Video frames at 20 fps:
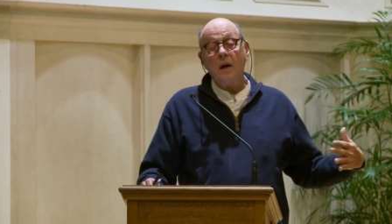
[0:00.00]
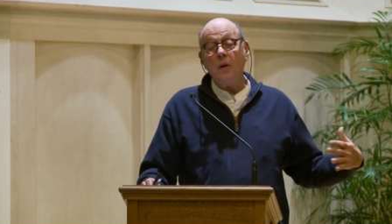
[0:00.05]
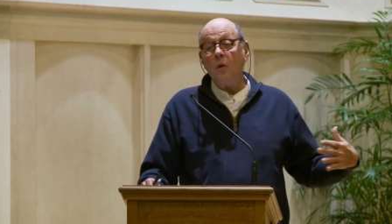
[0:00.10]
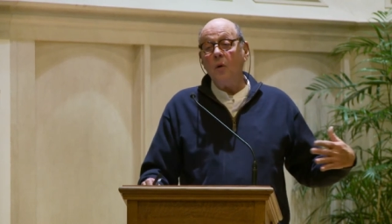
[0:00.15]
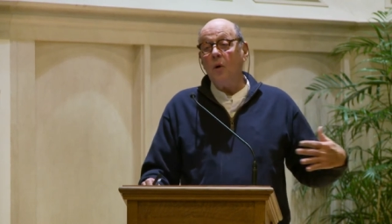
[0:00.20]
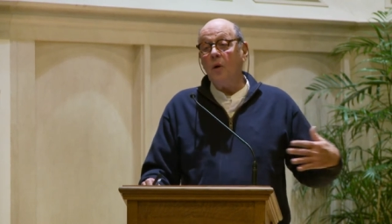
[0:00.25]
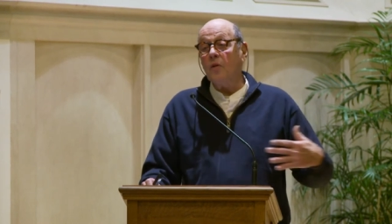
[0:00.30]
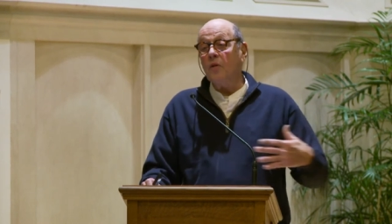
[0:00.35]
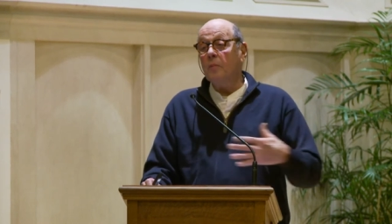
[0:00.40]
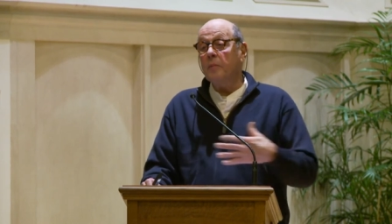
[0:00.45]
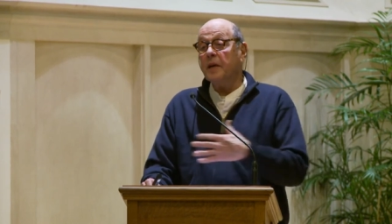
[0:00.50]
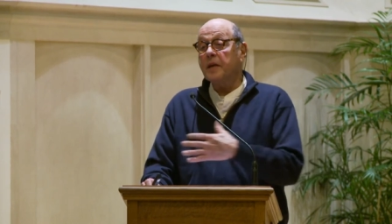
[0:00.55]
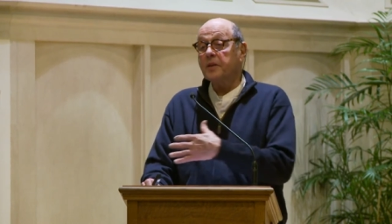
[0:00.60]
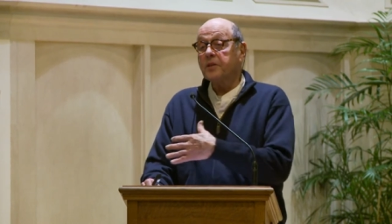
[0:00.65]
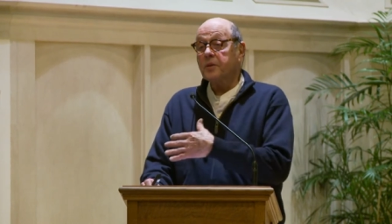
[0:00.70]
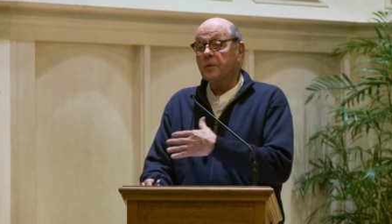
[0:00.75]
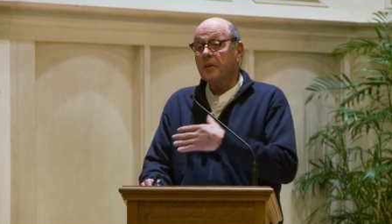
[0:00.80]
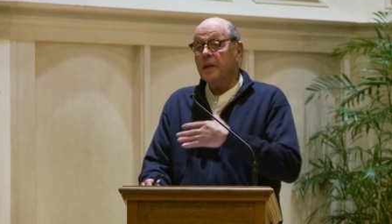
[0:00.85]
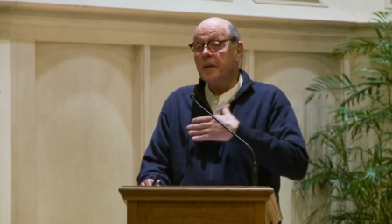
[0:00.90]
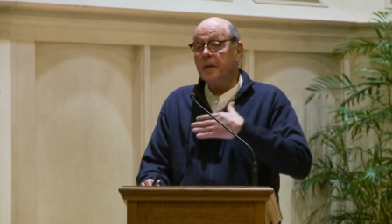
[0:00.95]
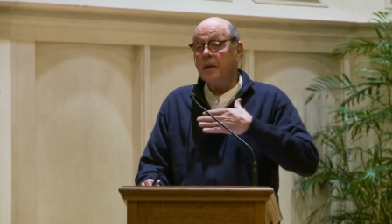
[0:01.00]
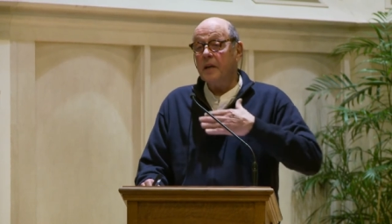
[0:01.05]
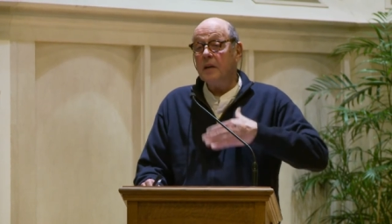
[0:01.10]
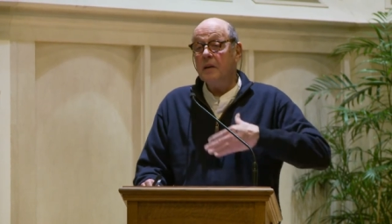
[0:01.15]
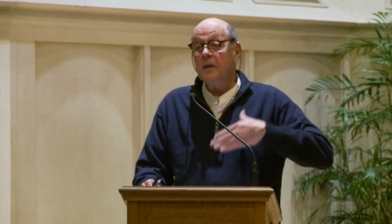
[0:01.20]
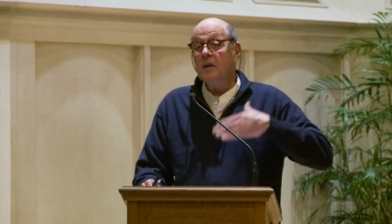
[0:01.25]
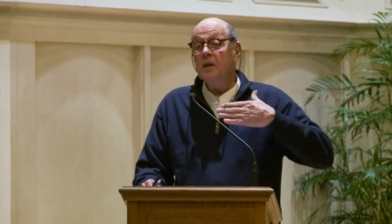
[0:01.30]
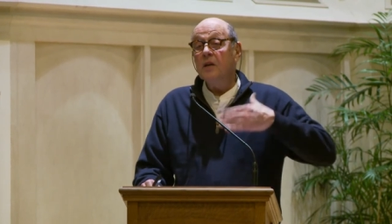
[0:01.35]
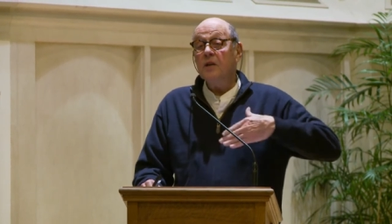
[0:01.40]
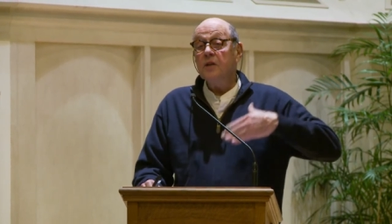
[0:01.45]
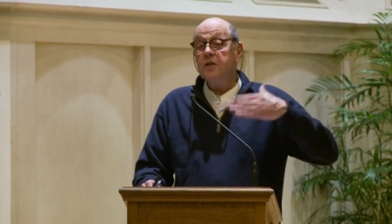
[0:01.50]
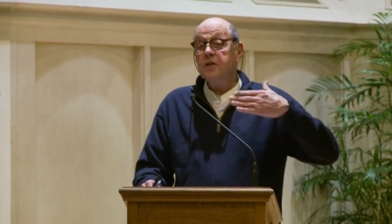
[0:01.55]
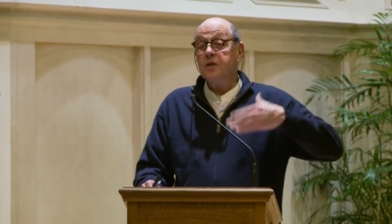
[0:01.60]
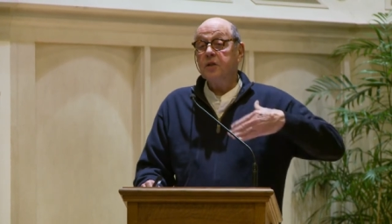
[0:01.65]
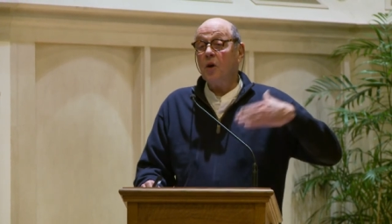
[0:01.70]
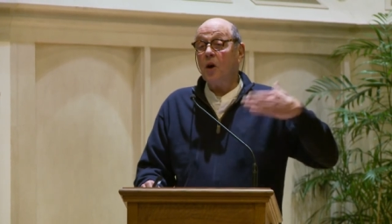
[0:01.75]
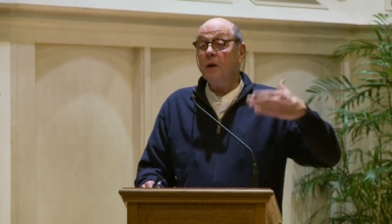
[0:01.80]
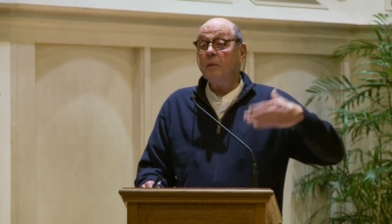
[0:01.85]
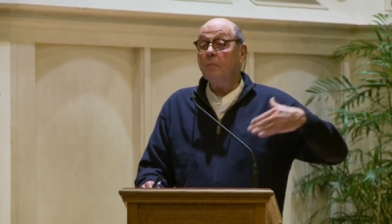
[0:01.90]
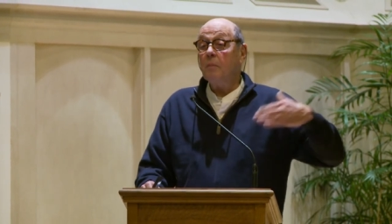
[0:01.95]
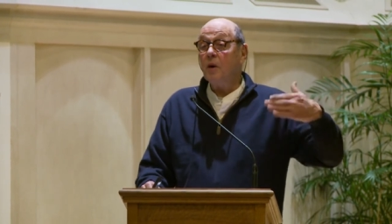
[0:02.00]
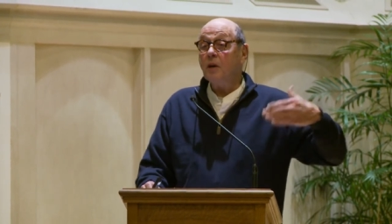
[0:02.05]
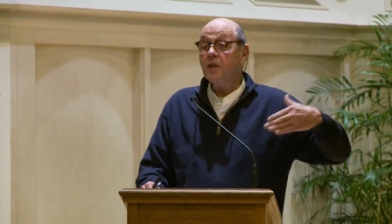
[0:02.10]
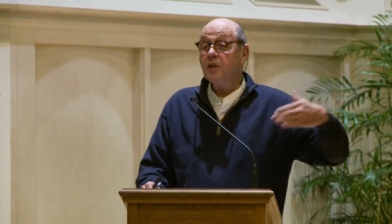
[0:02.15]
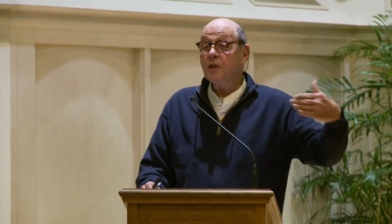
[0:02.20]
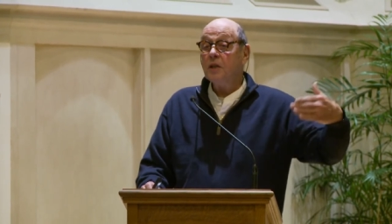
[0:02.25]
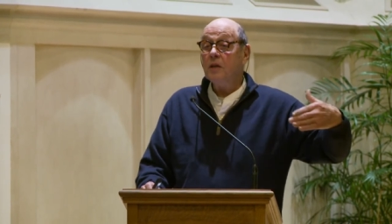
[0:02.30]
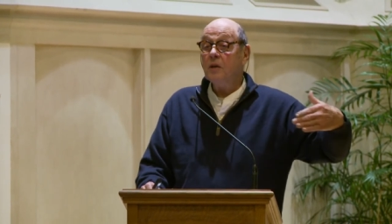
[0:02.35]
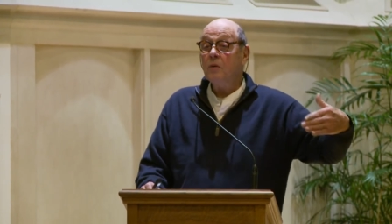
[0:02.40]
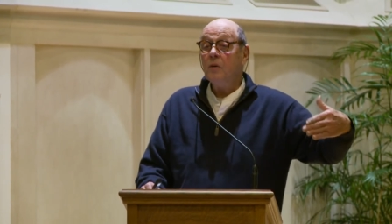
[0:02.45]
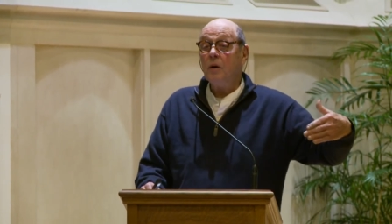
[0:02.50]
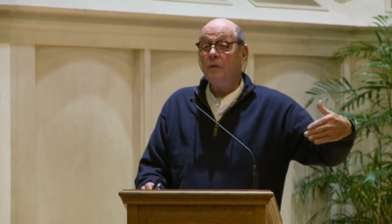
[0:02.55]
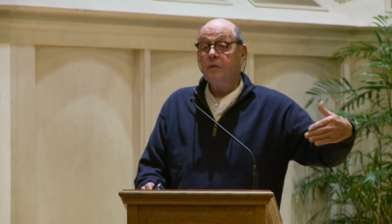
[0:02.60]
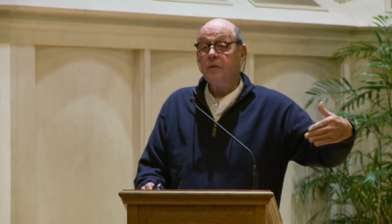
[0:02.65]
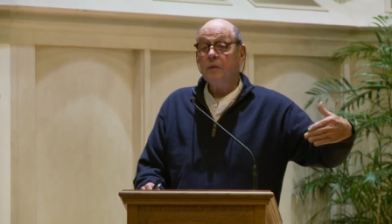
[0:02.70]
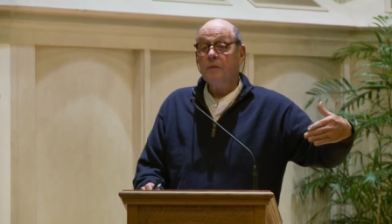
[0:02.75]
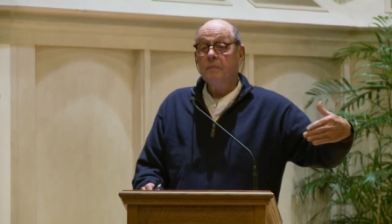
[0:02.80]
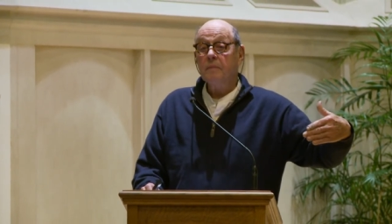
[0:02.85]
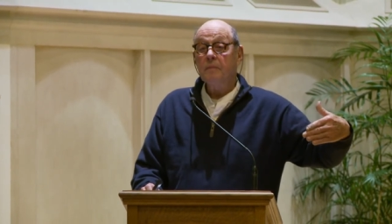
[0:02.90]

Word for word: along the Mediterranean start marching north,